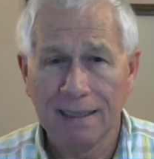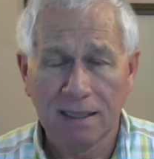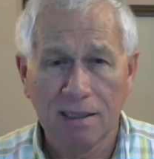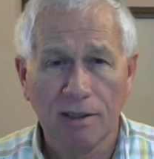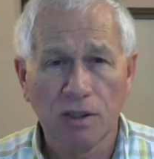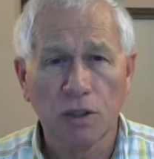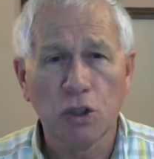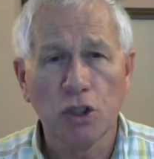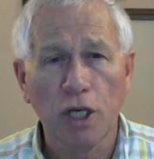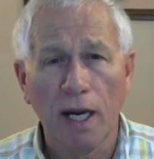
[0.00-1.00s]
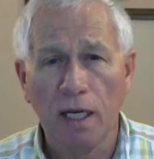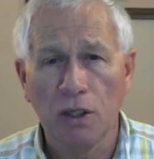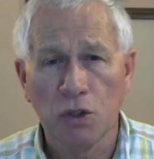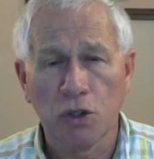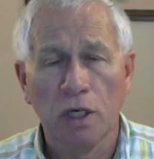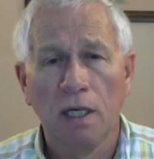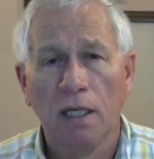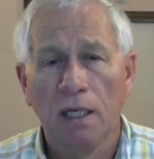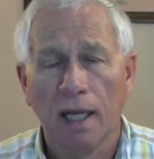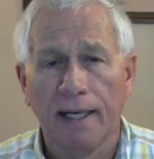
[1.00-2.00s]
It doesn't change
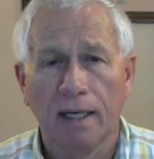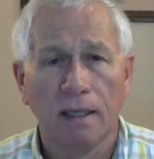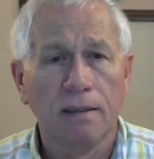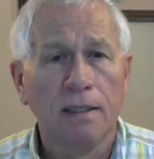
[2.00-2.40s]
like a